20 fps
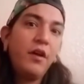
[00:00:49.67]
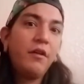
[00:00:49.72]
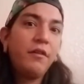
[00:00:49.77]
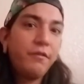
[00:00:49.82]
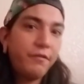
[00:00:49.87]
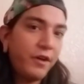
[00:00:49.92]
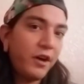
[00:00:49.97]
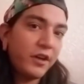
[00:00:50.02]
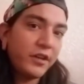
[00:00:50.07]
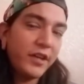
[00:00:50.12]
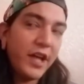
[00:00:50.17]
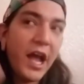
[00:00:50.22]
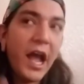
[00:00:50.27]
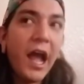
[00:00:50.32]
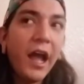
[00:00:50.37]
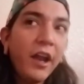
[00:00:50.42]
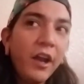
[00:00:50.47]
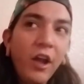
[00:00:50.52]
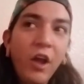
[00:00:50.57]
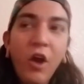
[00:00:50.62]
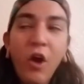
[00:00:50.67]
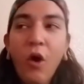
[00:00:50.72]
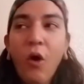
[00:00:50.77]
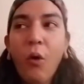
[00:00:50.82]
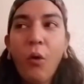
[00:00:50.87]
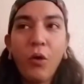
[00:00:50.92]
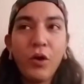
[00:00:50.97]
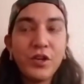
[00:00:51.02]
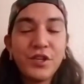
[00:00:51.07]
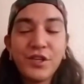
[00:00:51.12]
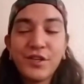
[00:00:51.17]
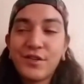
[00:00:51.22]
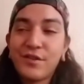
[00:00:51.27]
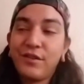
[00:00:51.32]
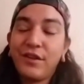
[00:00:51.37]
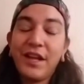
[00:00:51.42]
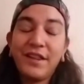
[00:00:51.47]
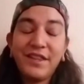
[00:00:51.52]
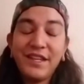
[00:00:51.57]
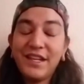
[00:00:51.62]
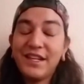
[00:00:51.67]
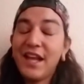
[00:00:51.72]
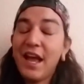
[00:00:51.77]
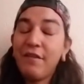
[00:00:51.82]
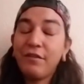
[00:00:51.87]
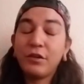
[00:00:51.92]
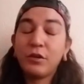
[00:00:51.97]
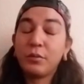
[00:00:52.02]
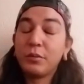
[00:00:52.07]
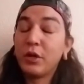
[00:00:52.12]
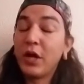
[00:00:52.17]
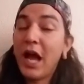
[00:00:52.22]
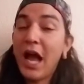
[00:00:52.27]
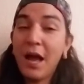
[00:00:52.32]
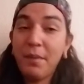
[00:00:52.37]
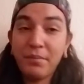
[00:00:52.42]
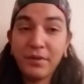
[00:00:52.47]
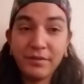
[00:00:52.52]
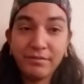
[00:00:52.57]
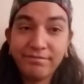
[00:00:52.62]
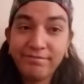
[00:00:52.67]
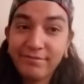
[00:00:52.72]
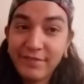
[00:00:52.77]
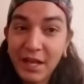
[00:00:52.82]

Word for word: Fuck that. Or just let the inevitable happen.